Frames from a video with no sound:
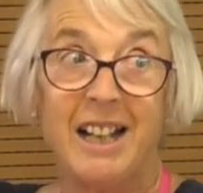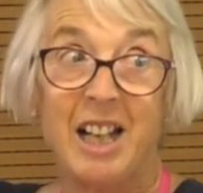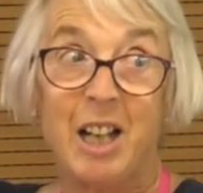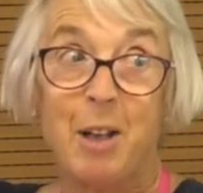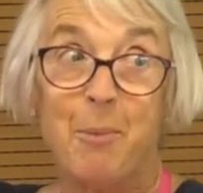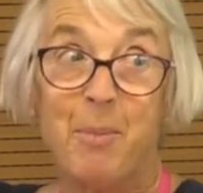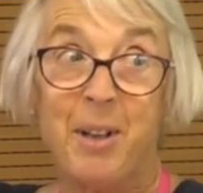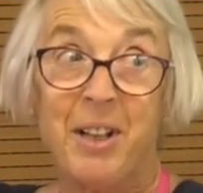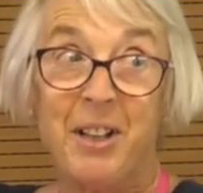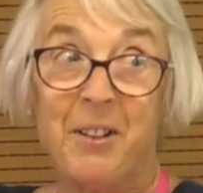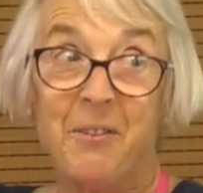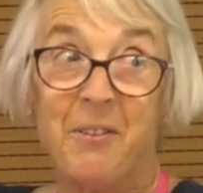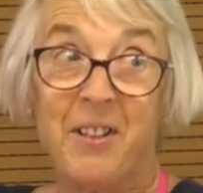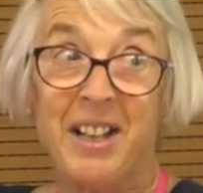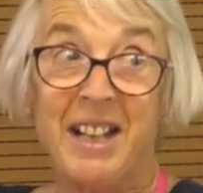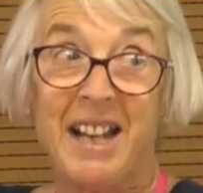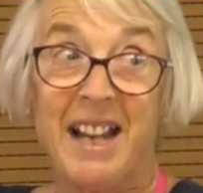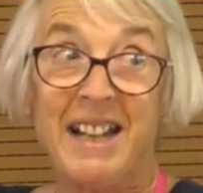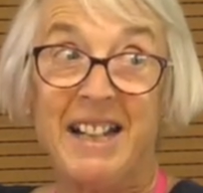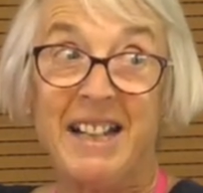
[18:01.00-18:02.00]
a bit of
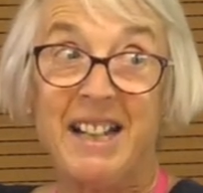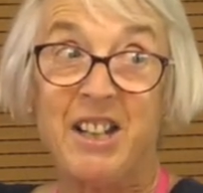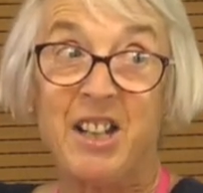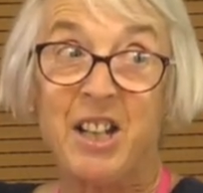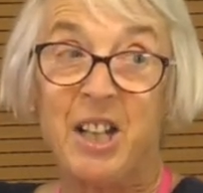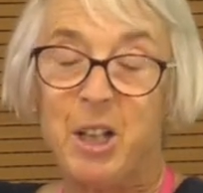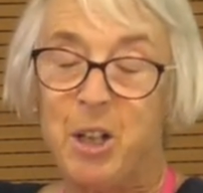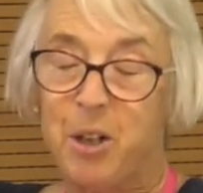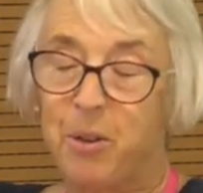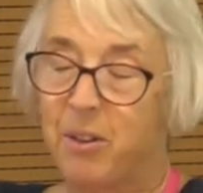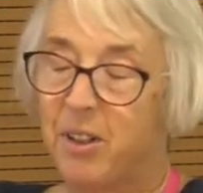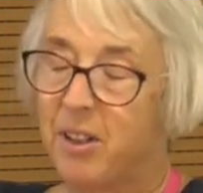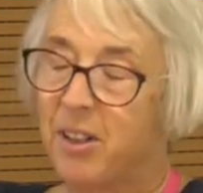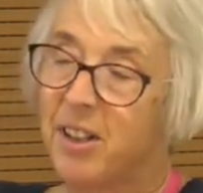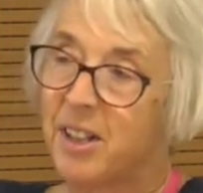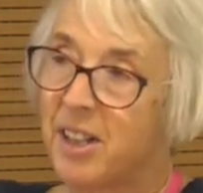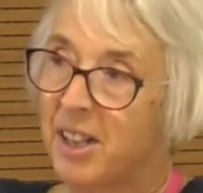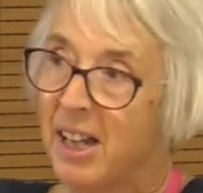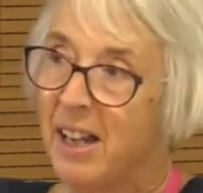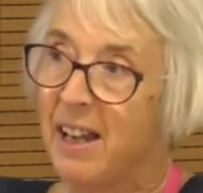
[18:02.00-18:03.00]
an
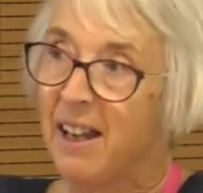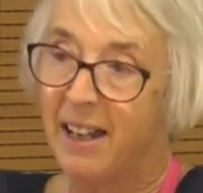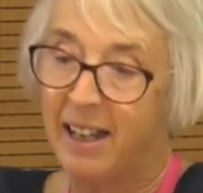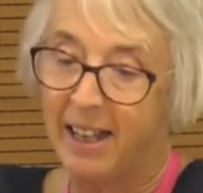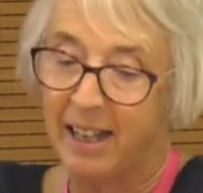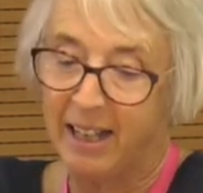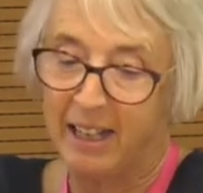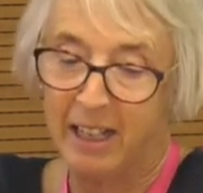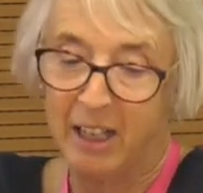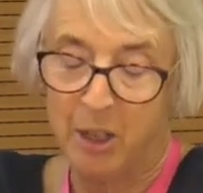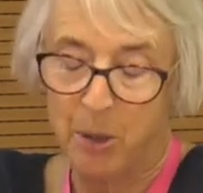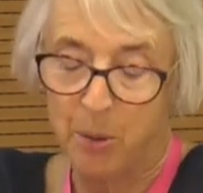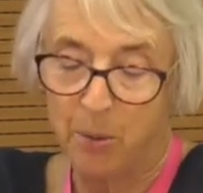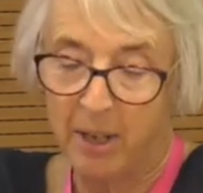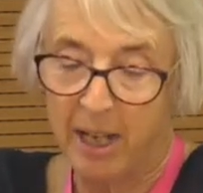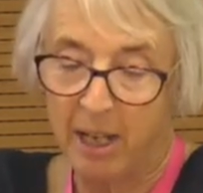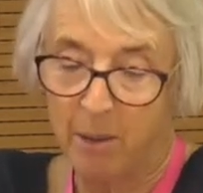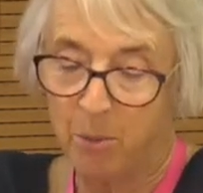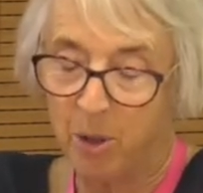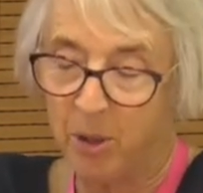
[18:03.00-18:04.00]
itinerant till
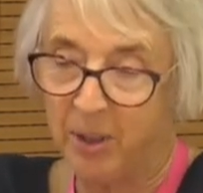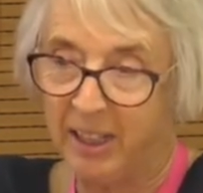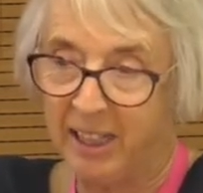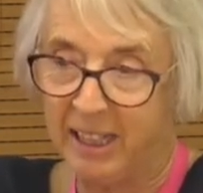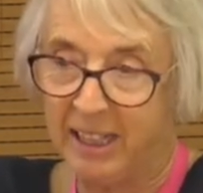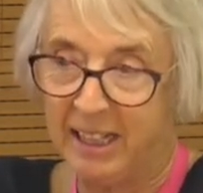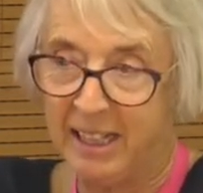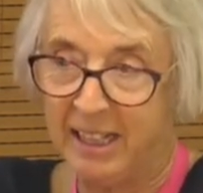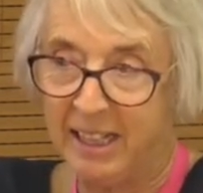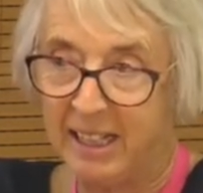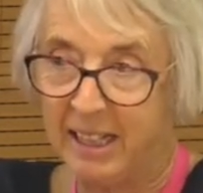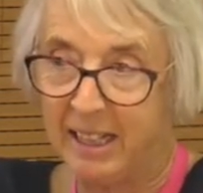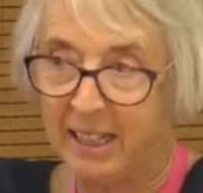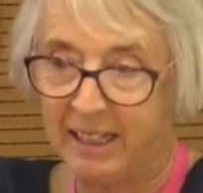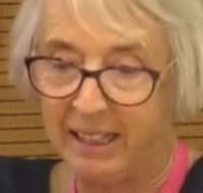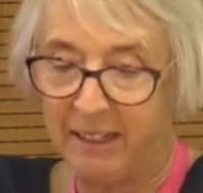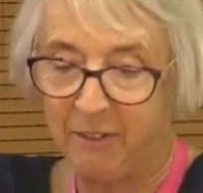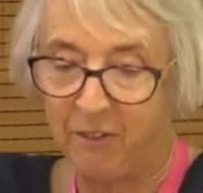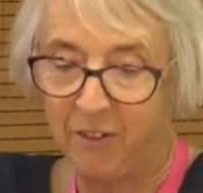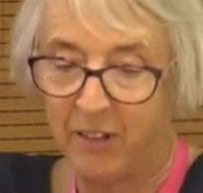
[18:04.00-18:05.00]
that point in his
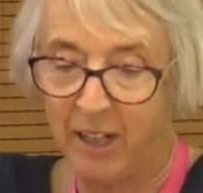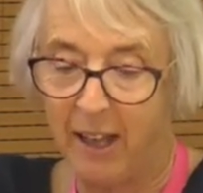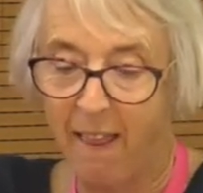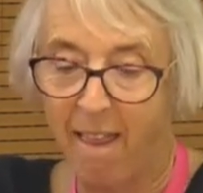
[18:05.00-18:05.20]
life.